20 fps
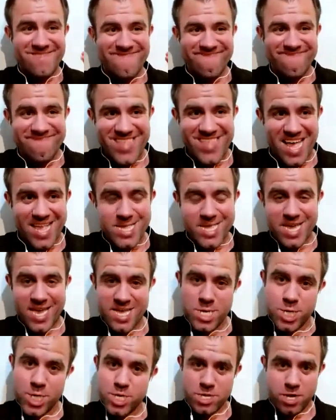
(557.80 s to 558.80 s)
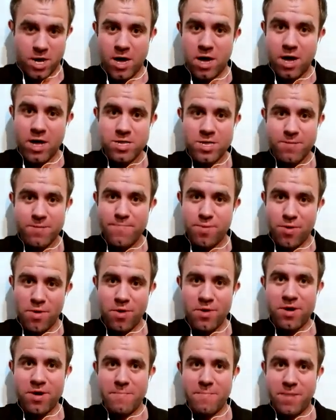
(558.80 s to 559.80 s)
that's his starting
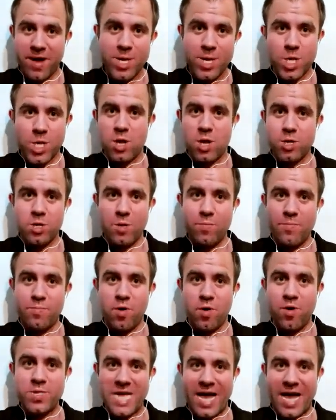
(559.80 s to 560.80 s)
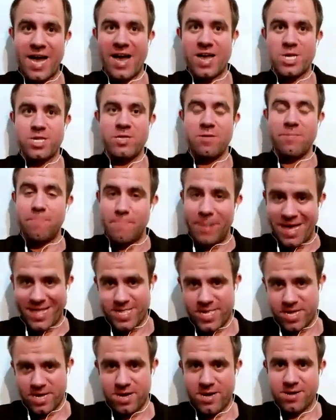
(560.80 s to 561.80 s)
point. My starting point's actually
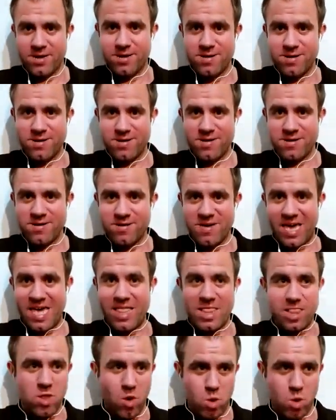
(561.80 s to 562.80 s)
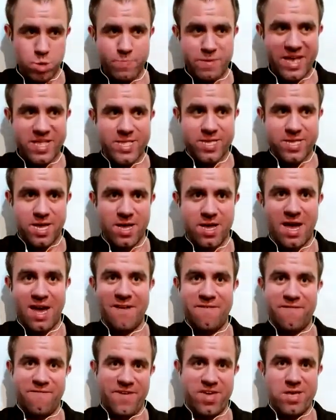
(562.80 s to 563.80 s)
better. It looks better. I
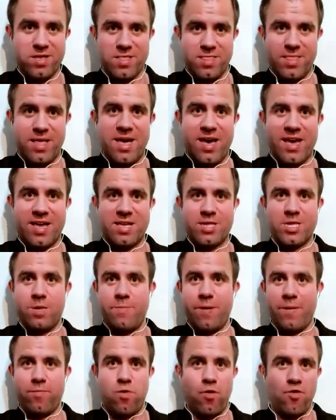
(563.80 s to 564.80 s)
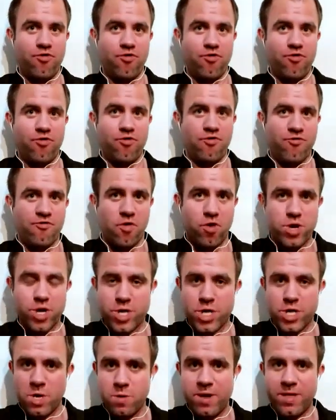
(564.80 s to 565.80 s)
feel like there's a bit more structure to
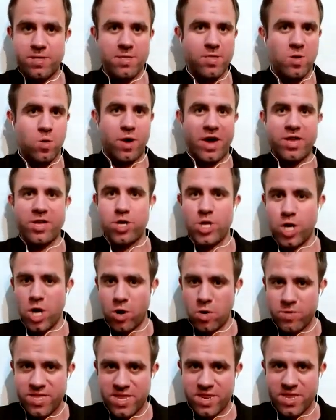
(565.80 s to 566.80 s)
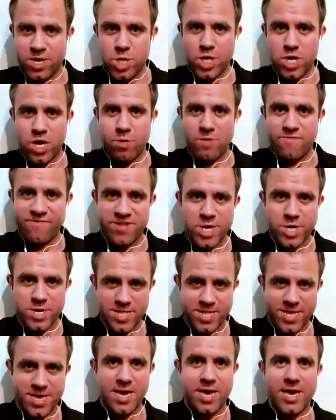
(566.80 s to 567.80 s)
it than the way Joe did his show
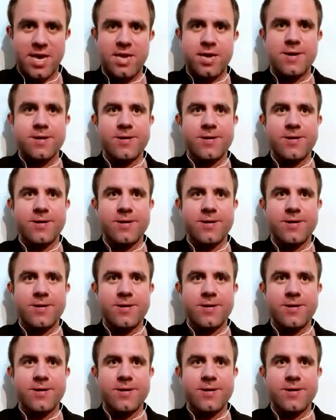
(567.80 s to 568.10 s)
originally.